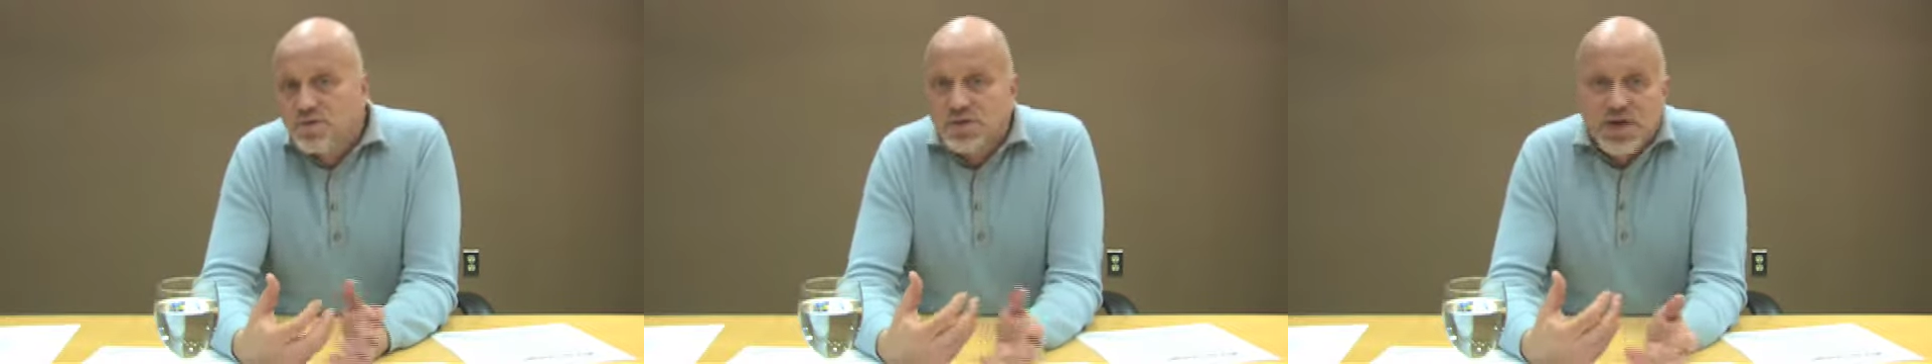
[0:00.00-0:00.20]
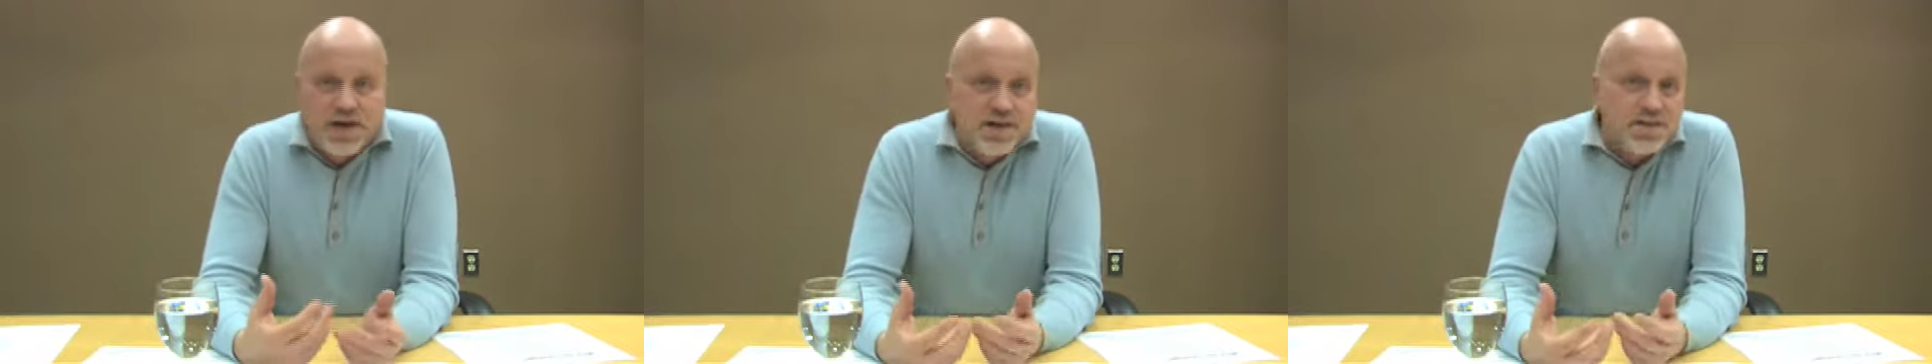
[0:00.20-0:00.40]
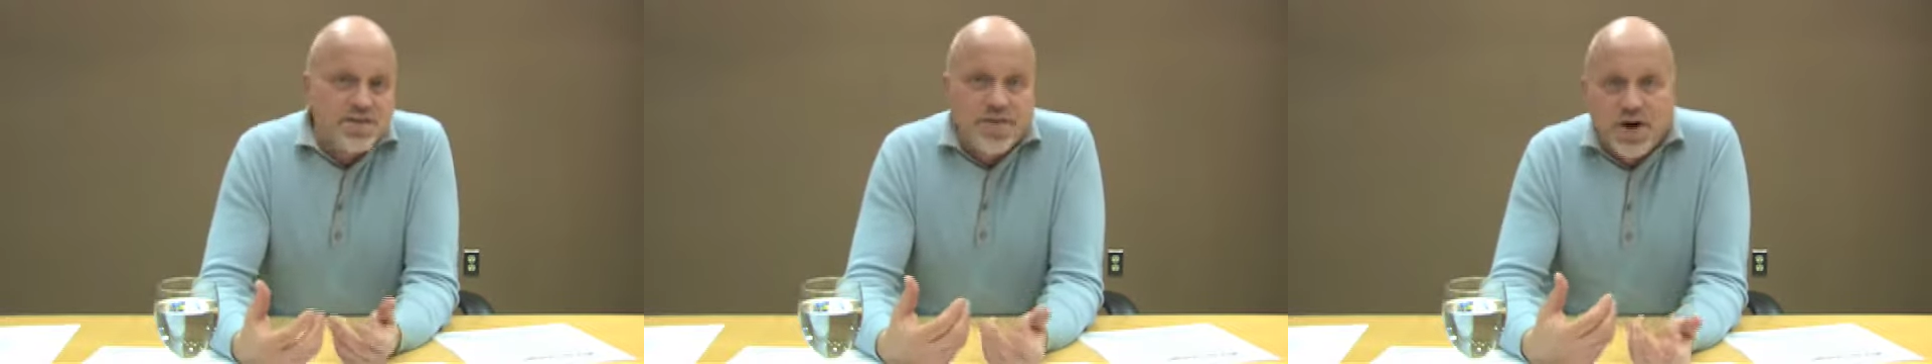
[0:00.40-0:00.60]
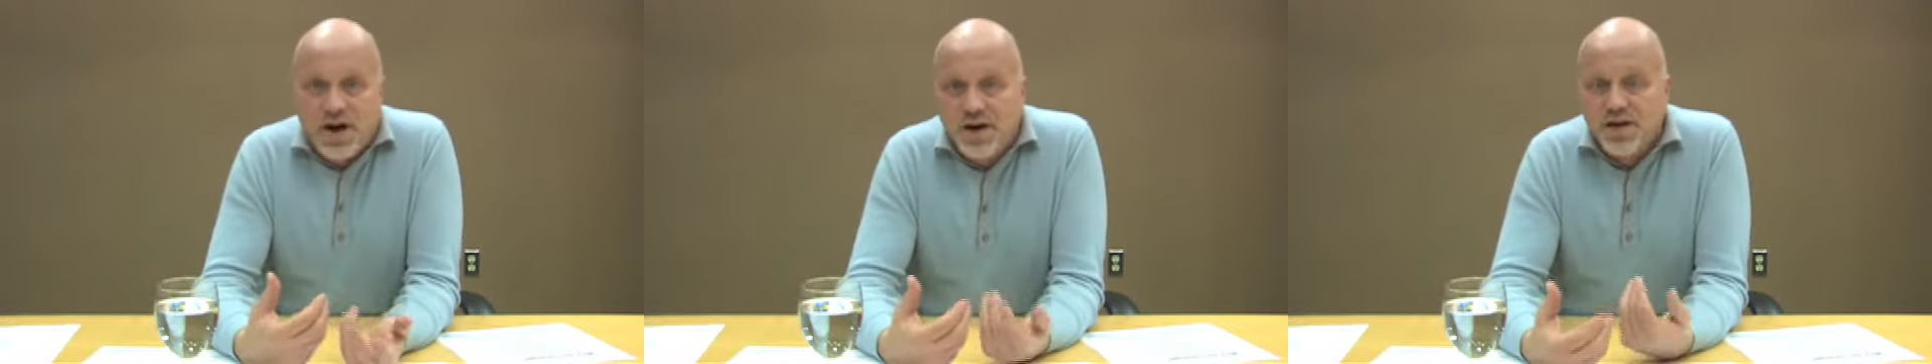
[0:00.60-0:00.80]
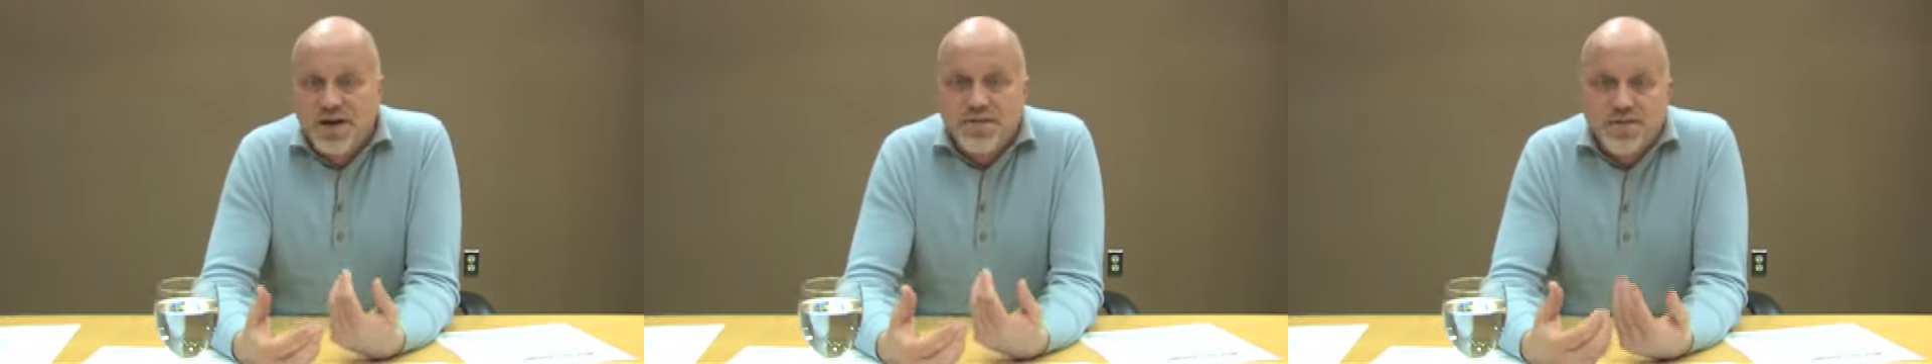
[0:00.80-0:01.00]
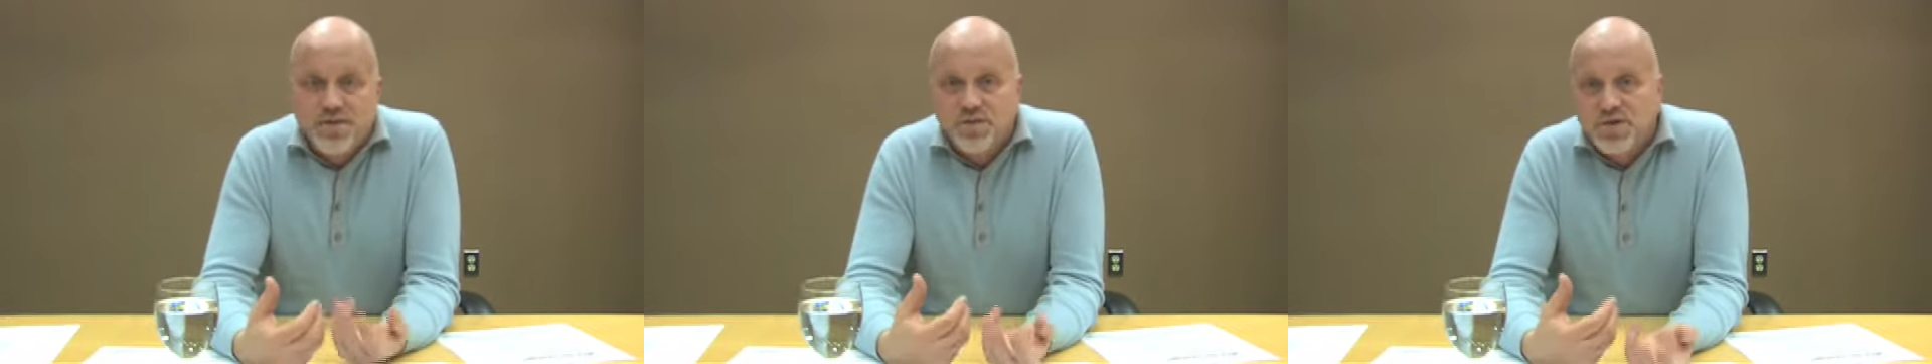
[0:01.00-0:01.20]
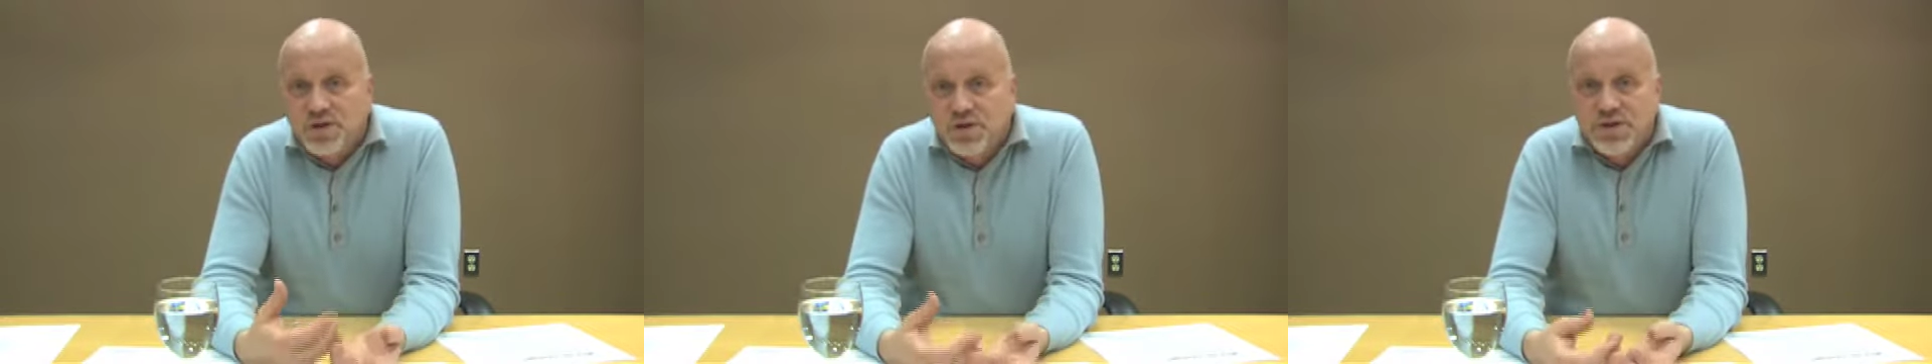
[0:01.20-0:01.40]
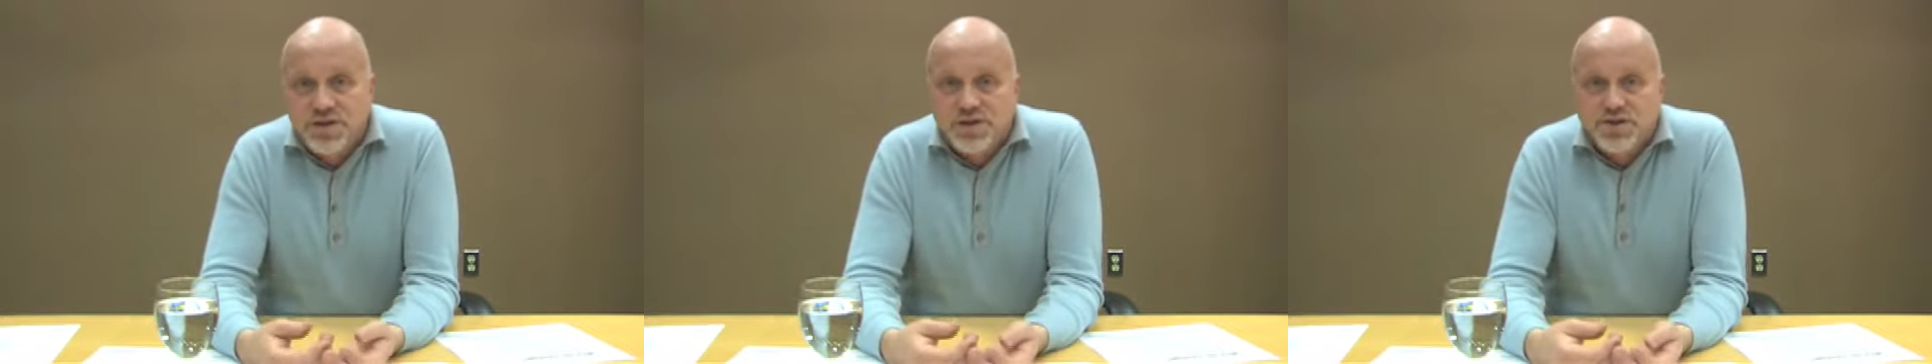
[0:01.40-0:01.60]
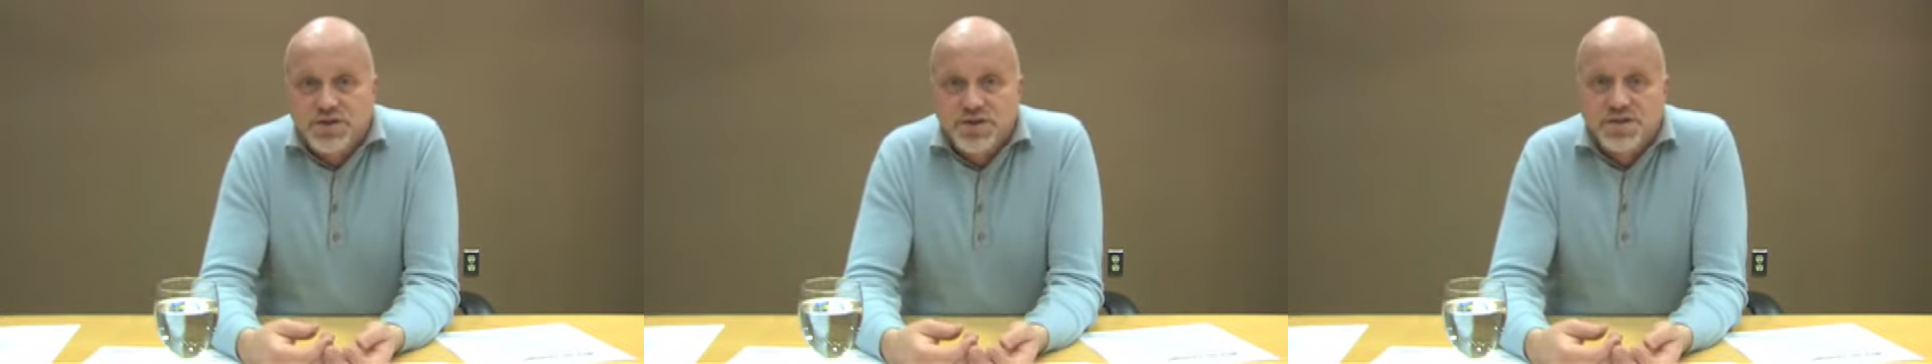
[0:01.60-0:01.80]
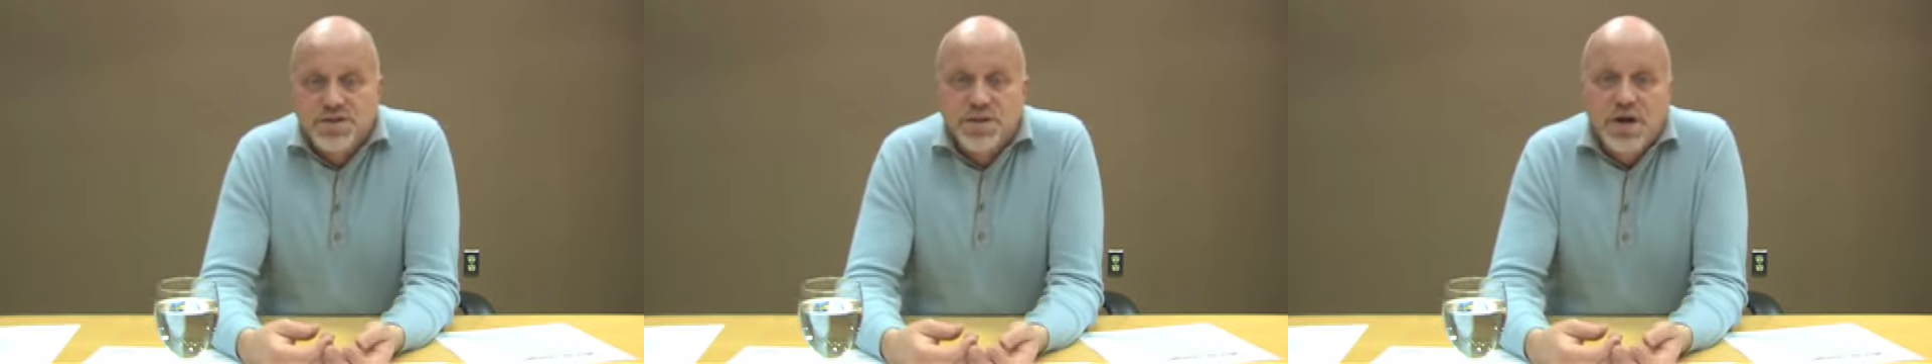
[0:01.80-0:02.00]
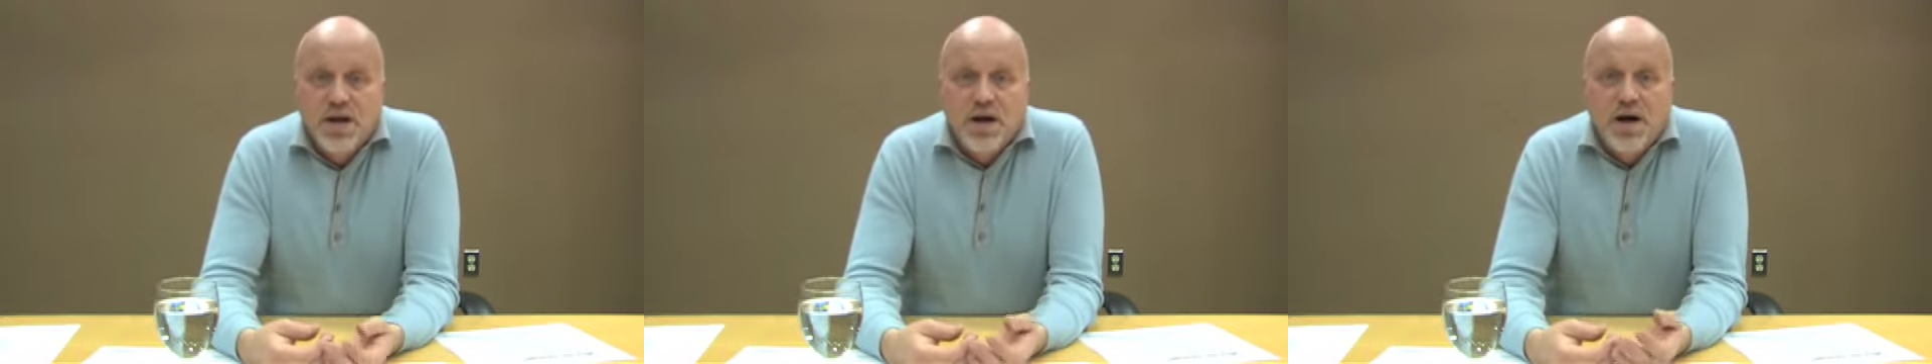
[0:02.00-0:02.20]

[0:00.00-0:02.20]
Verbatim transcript: satisfied a few conditions,